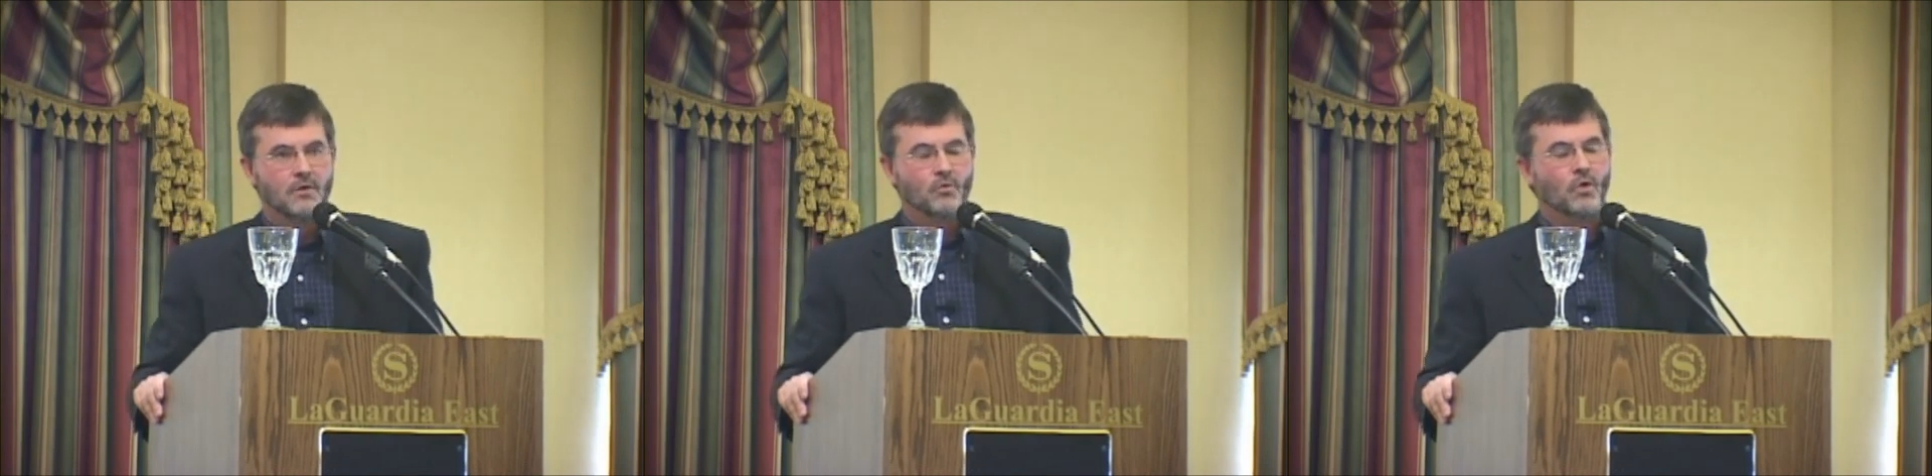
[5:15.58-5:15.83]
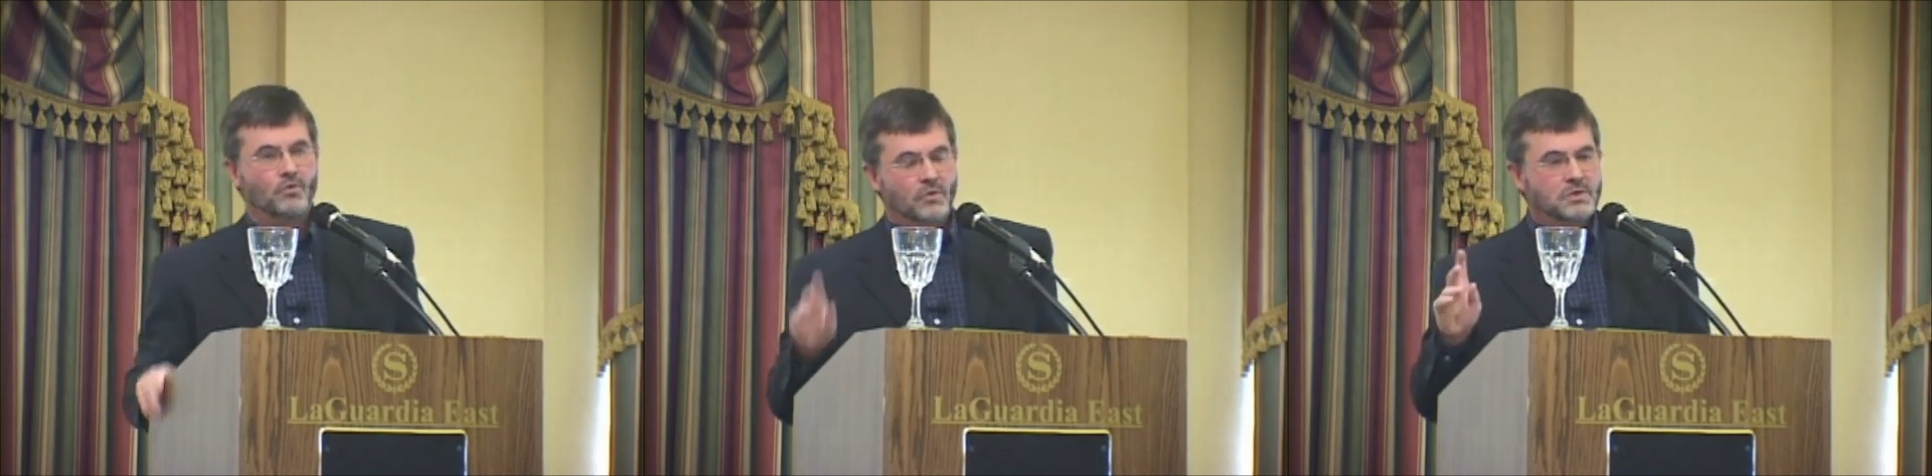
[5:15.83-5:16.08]

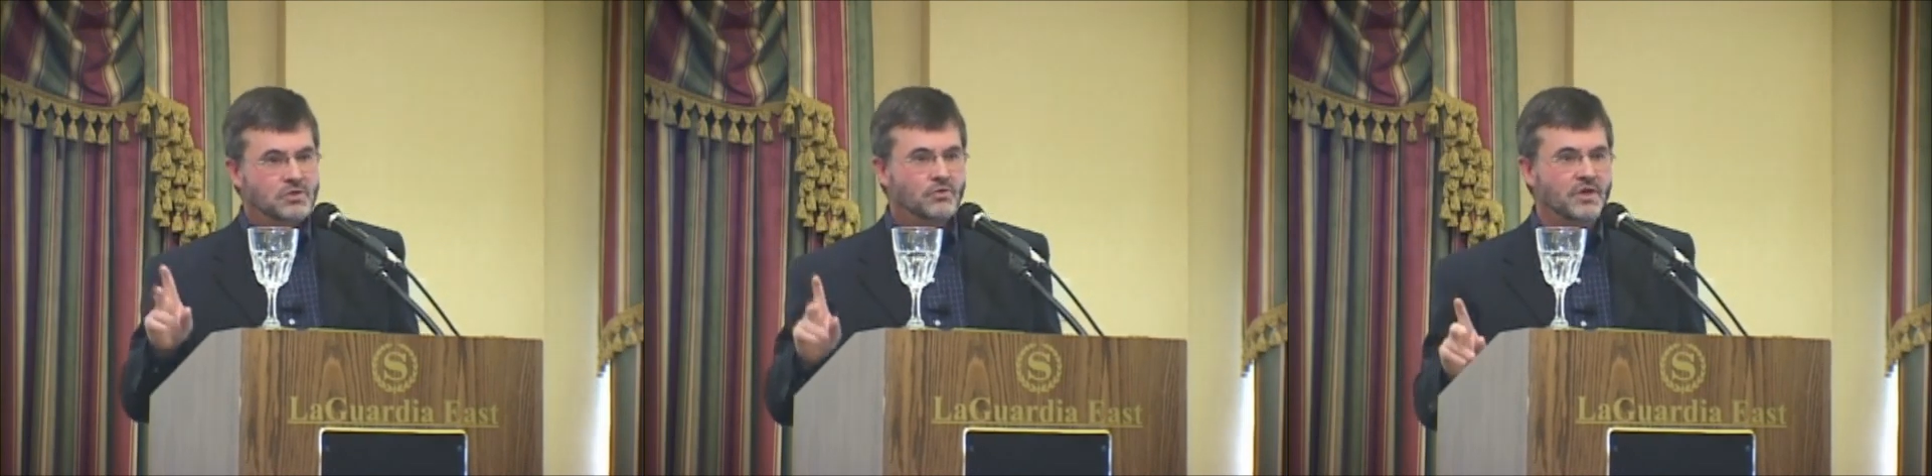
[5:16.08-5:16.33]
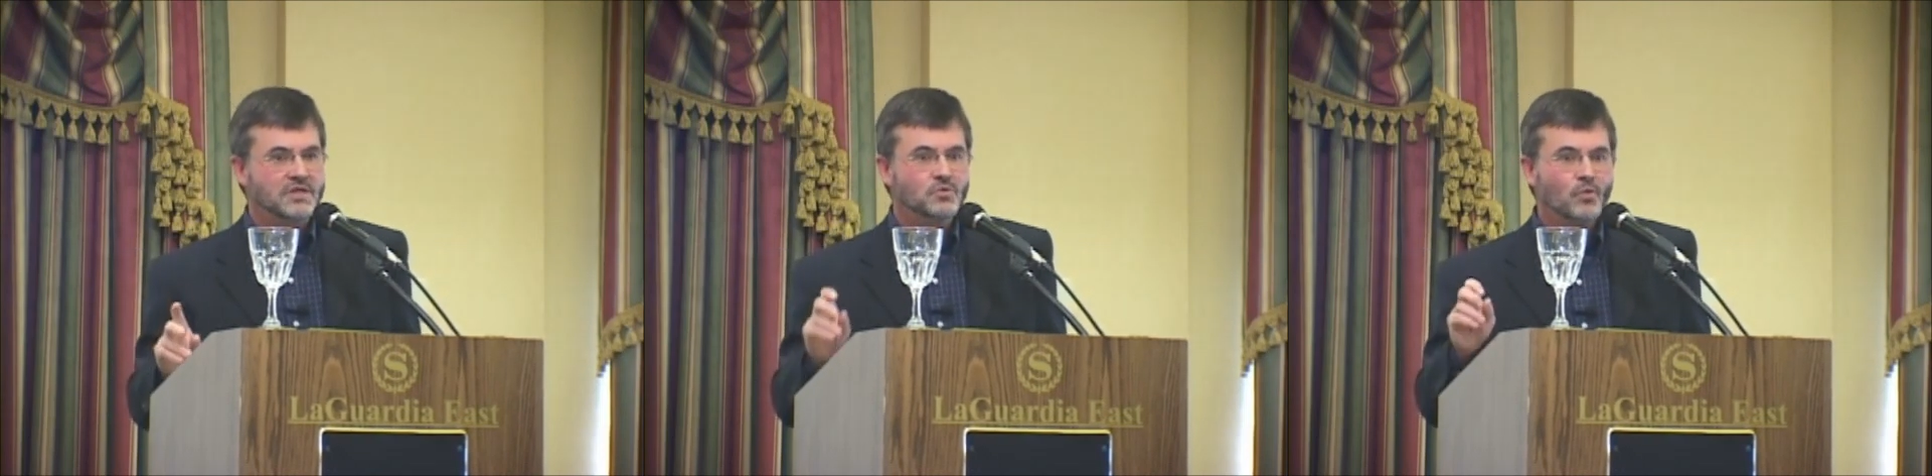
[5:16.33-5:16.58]
well, there were two
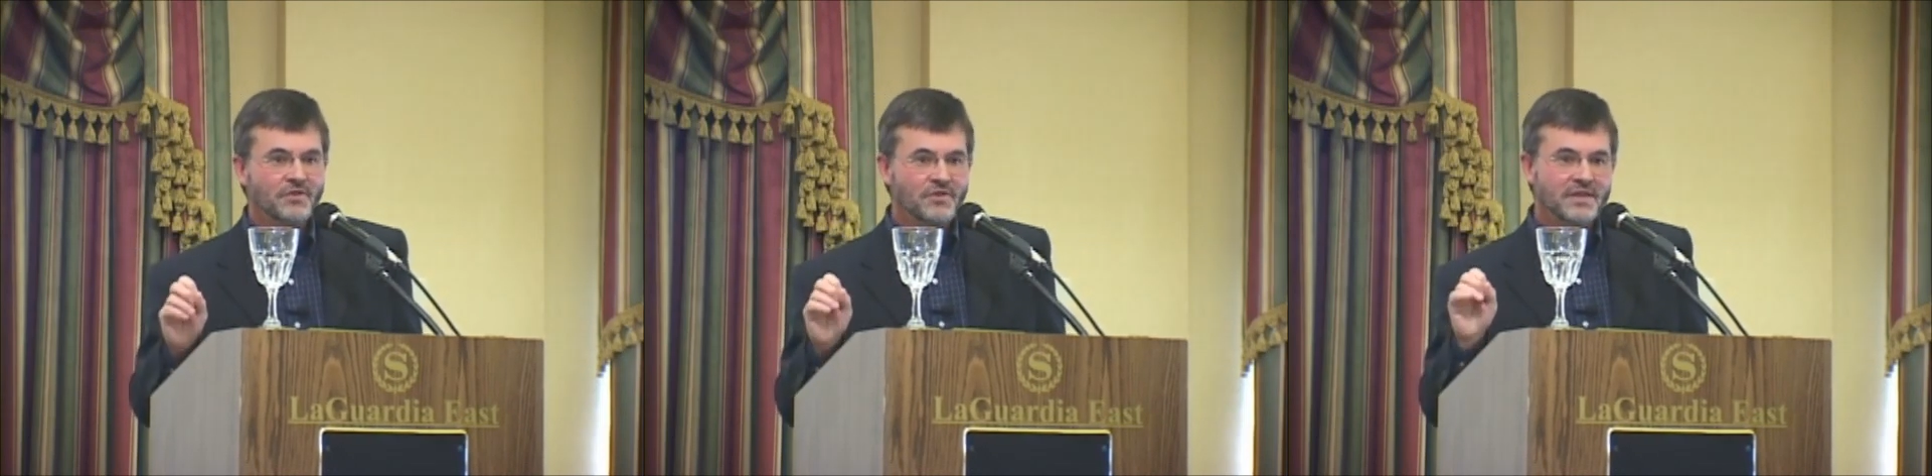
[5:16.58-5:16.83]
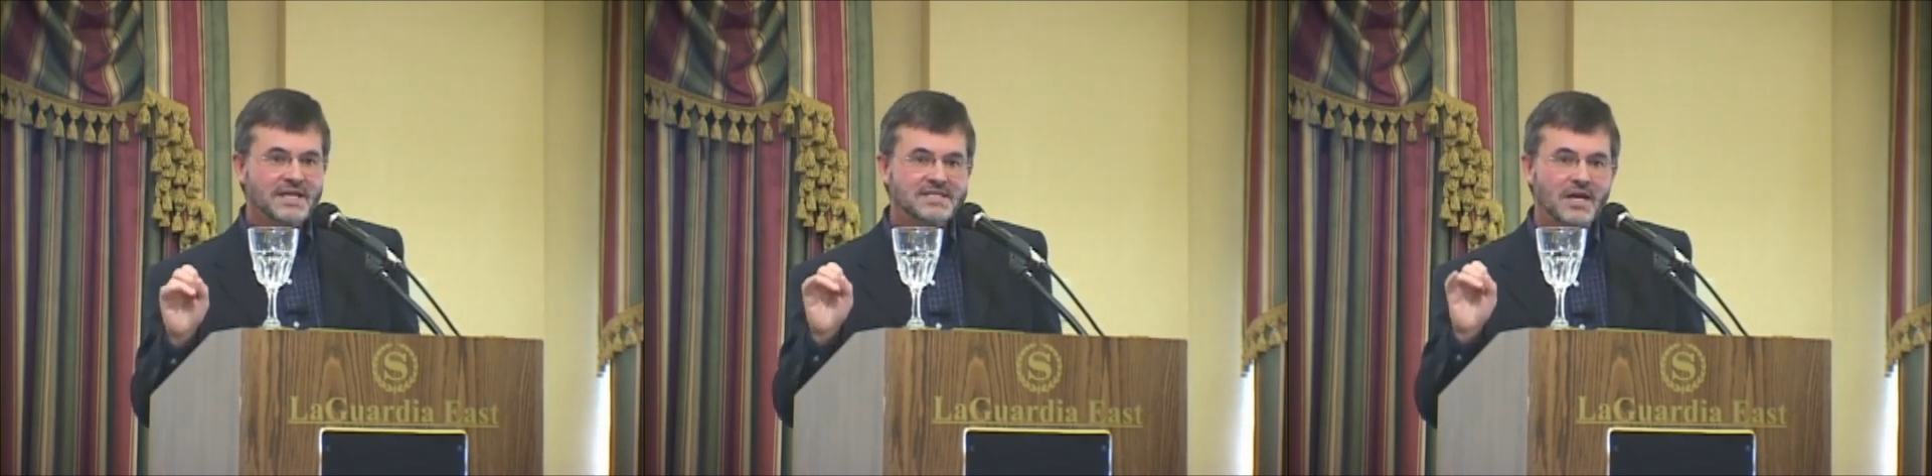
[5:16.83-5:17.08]
things. One thing
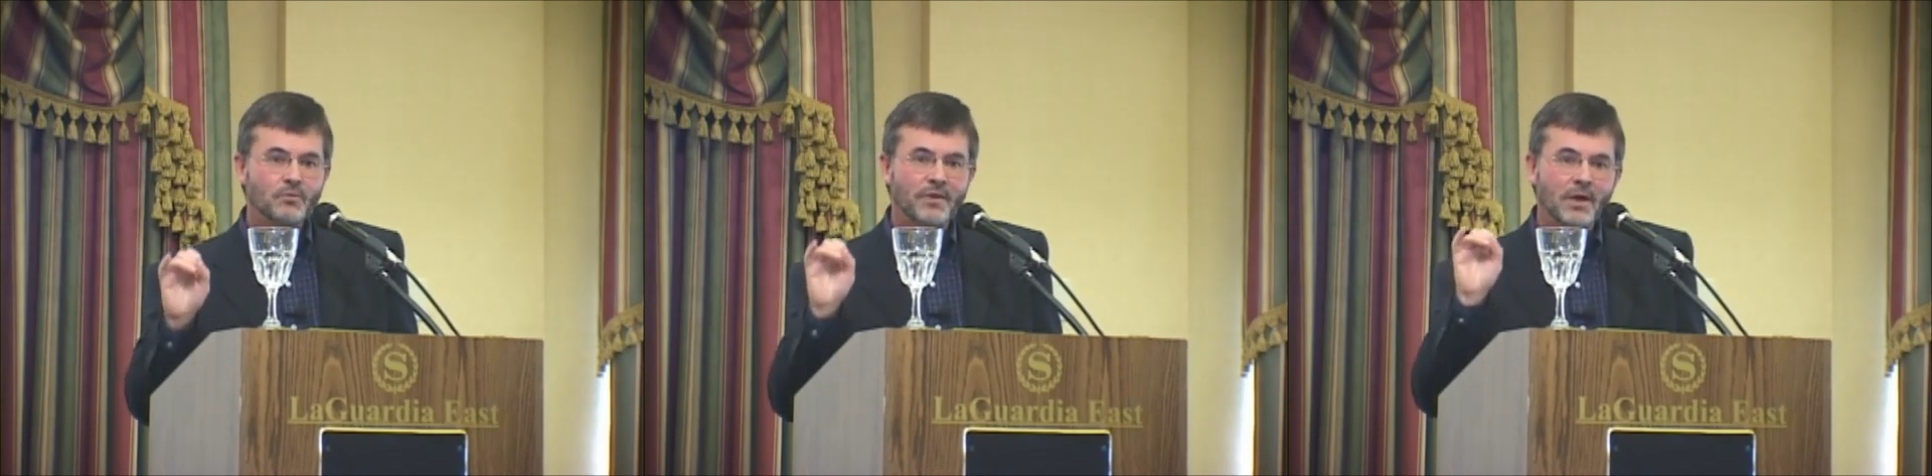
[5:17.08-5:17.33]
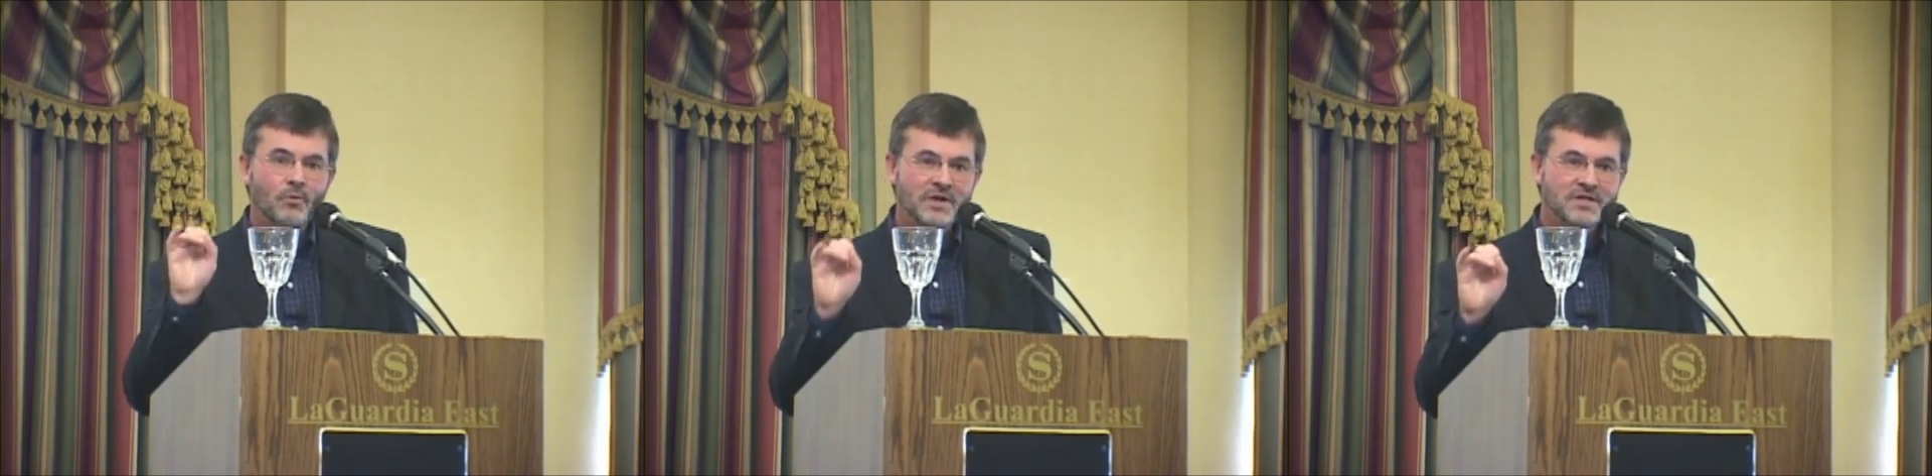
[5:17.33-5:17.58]
they said, when
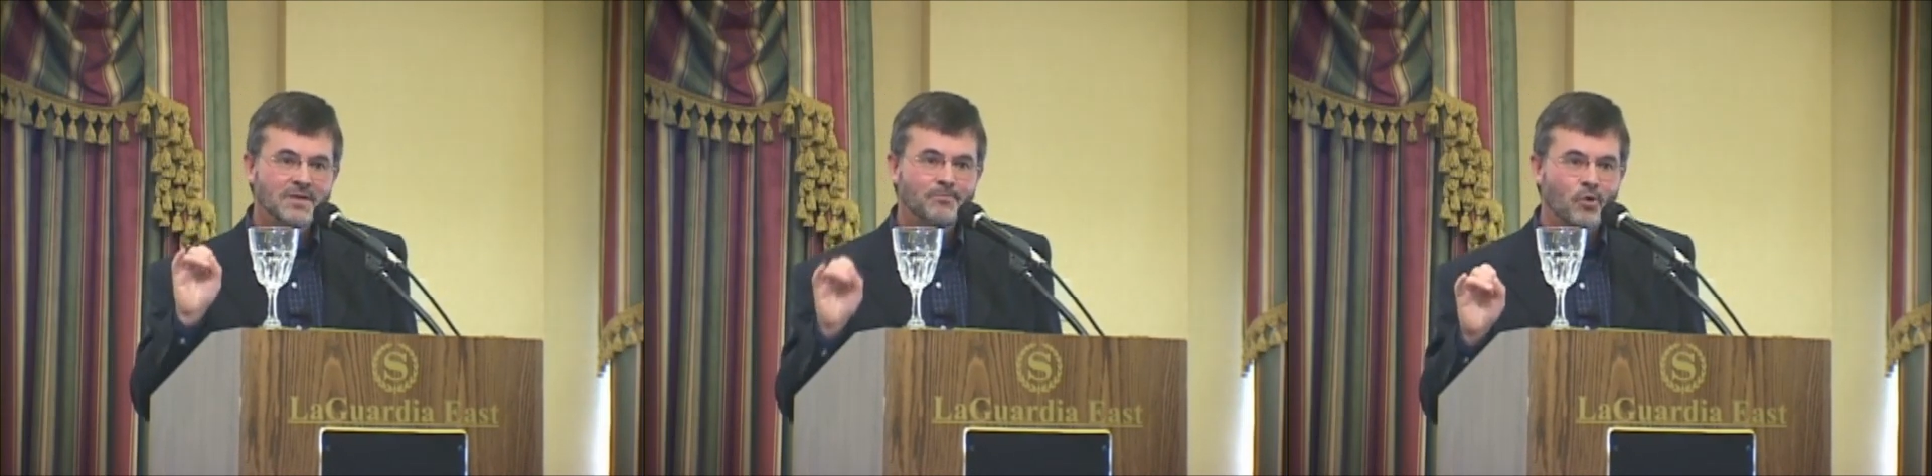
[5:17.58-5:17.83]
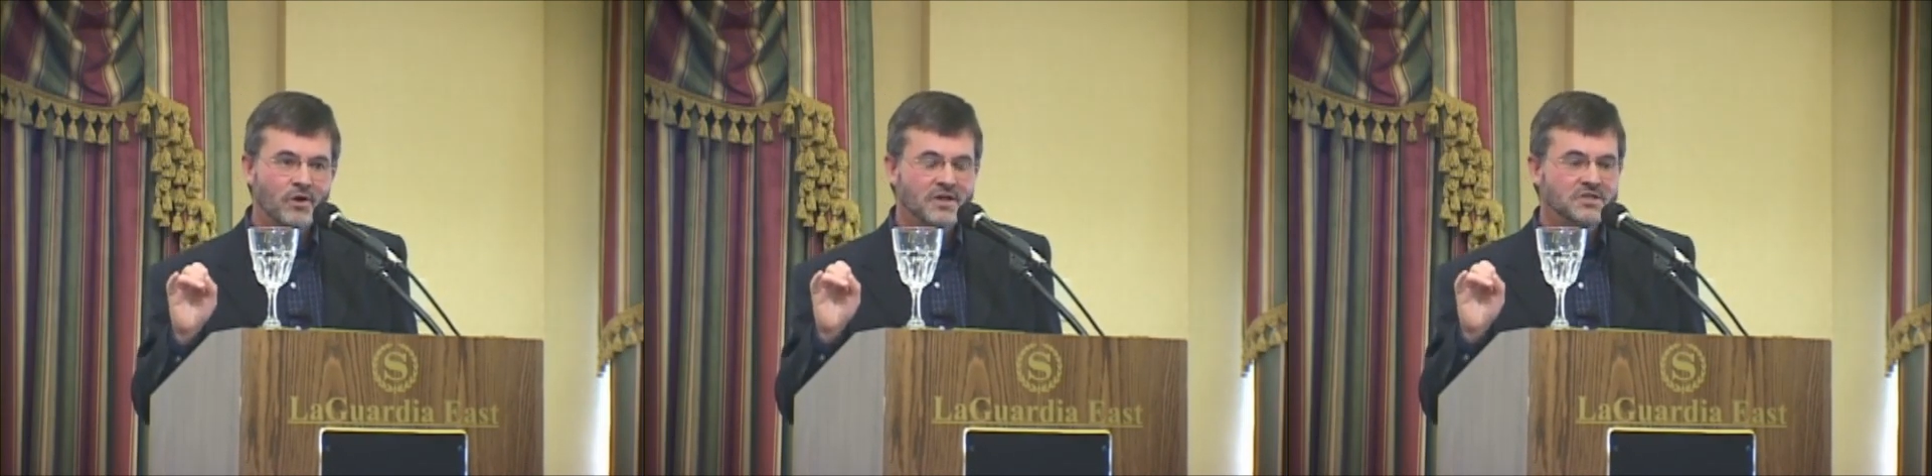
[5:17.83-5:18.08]
they went to the
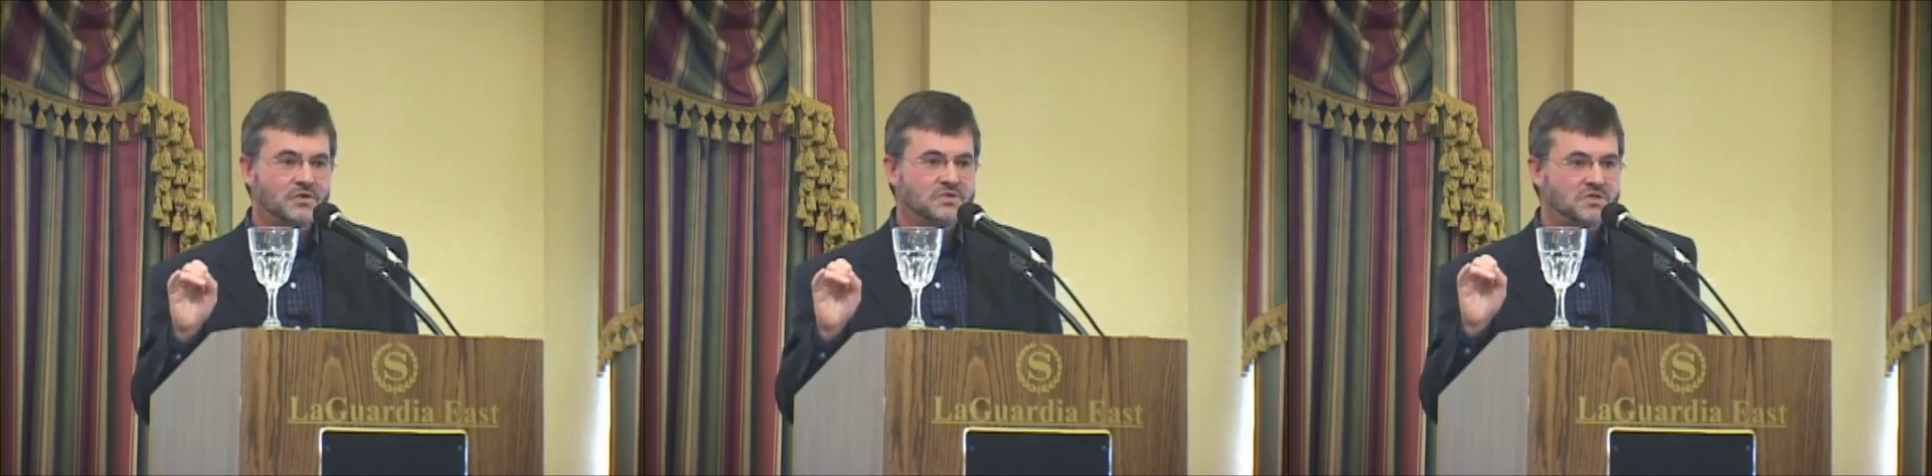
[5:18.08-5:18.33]
poor countries,